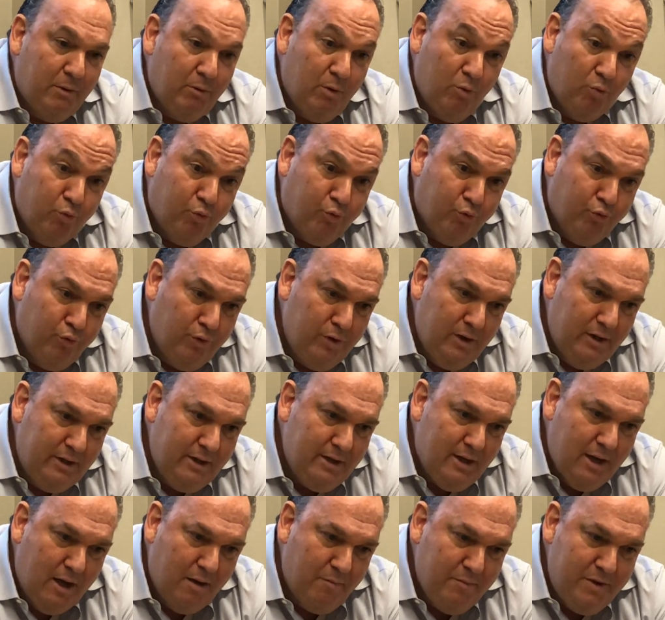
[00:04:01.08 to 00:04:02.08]
But what
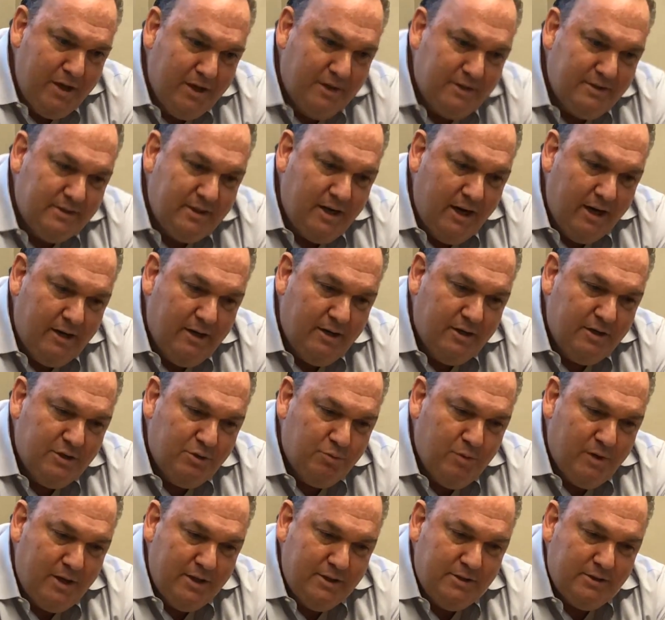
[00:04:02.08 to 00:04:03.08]
really got me excited
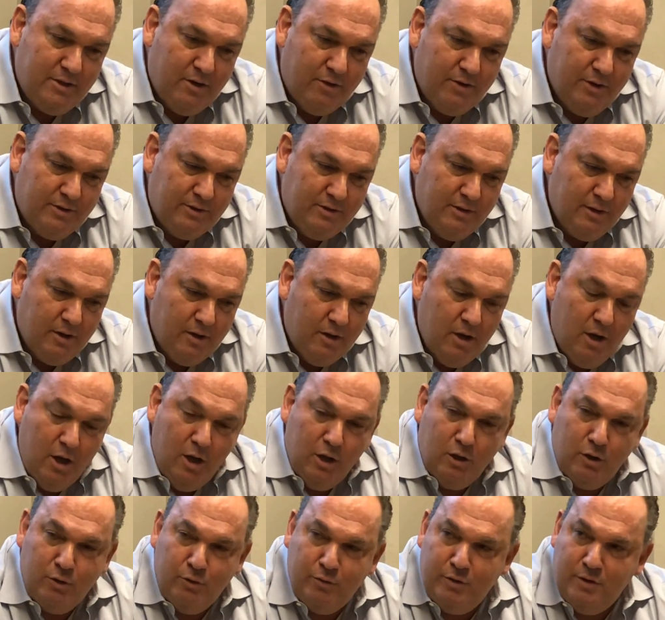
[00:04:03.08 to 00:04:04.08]
is when I started to
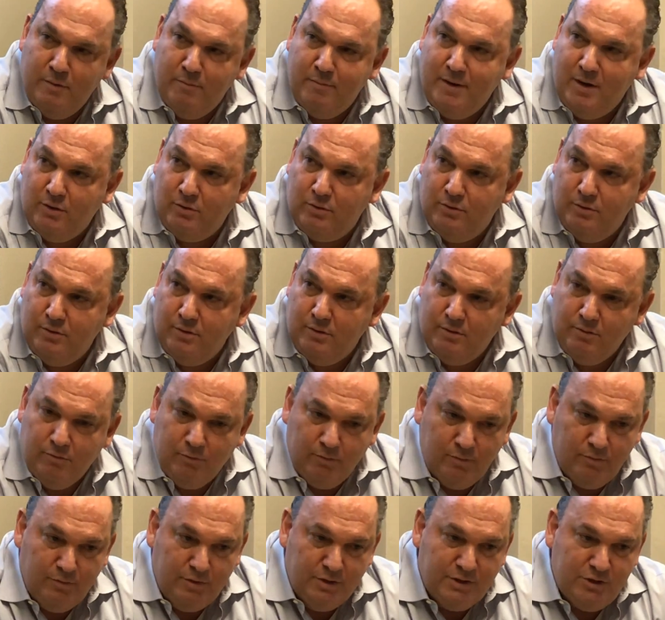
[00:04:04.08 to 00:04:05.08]
learn about
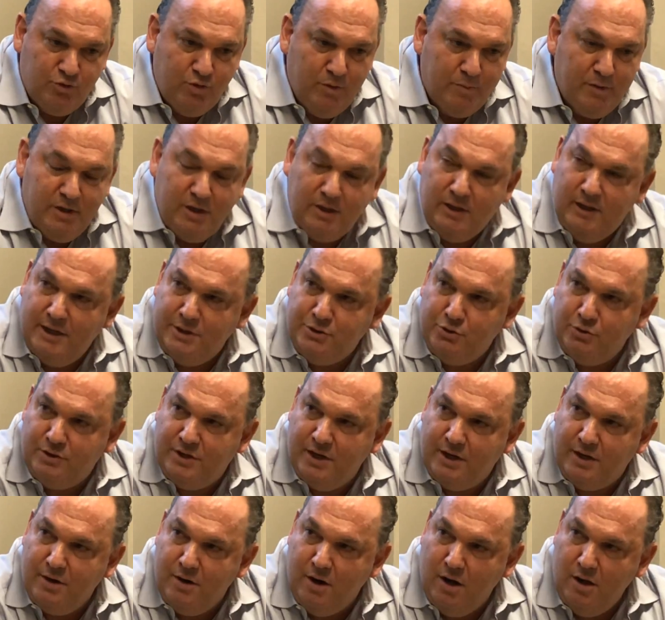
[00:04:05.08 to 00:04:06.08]
distributed ledger
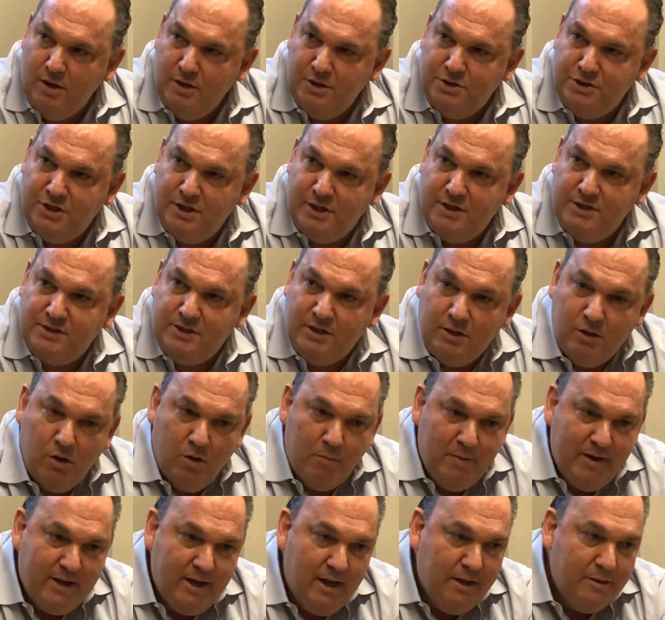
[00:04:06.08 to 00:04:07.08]
technology, and I said,
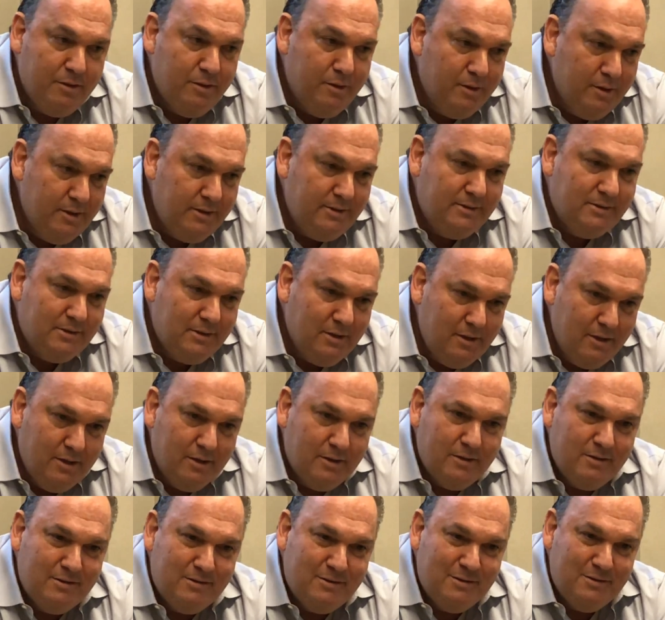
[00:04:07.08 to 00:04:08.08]
oh my God, this
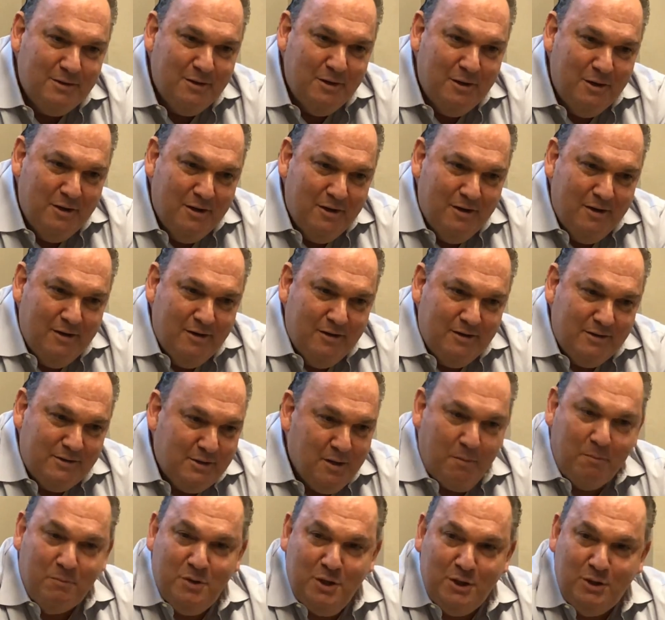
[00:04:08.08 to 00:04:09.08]
is
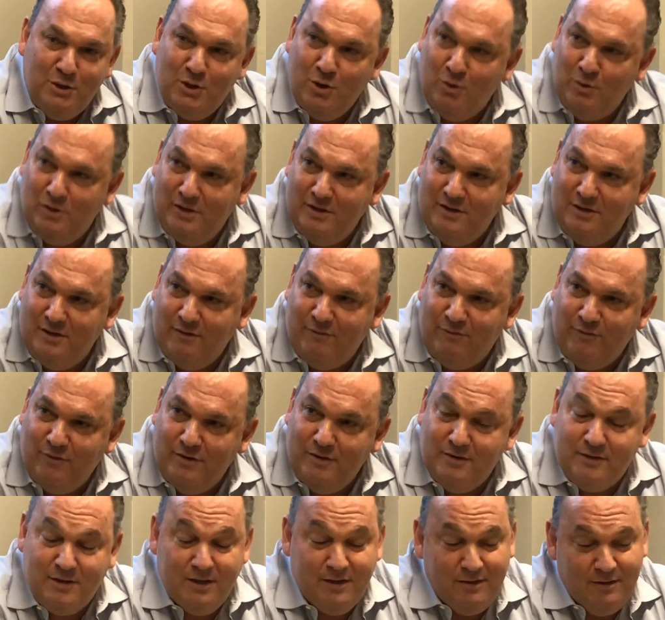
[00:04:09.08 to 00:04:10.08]
something totally
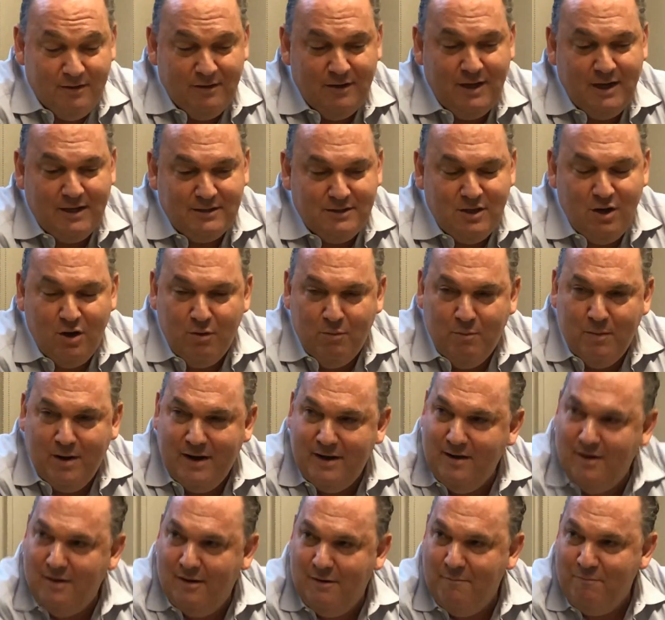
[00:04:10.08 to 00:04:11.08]
different. And that's how
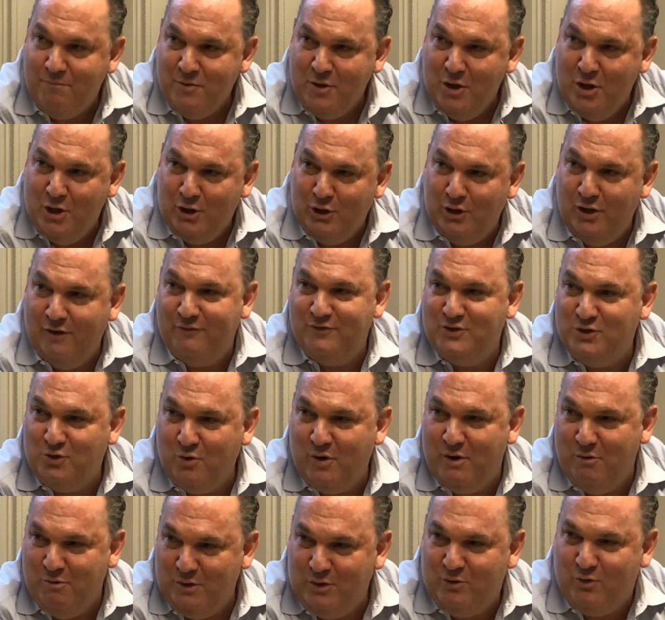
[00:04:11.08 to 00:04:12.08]
my love
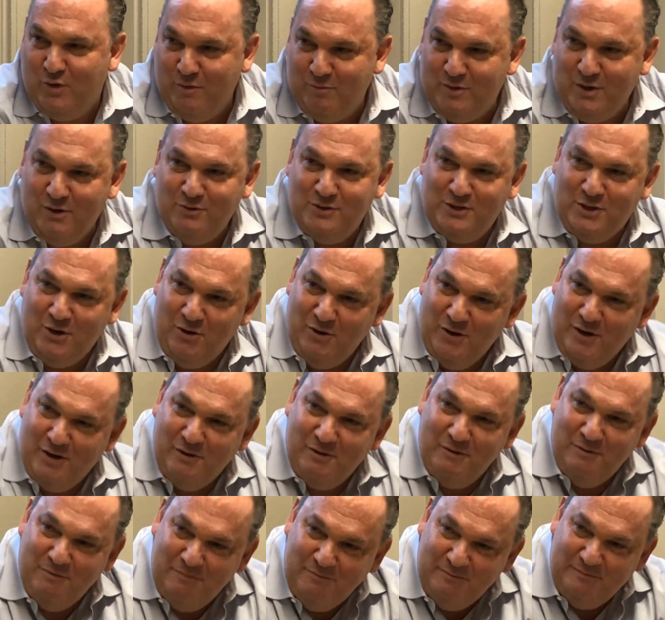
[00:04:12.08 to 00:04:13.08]
story with crypto
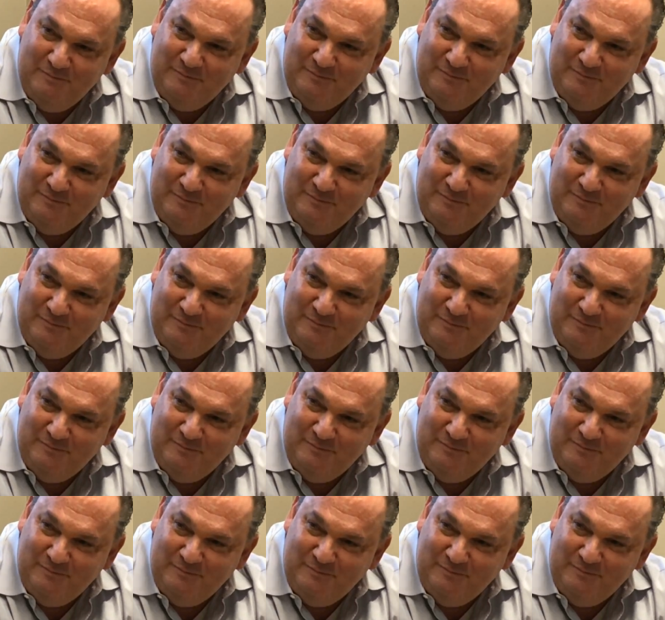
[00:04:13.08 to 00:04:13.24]
started.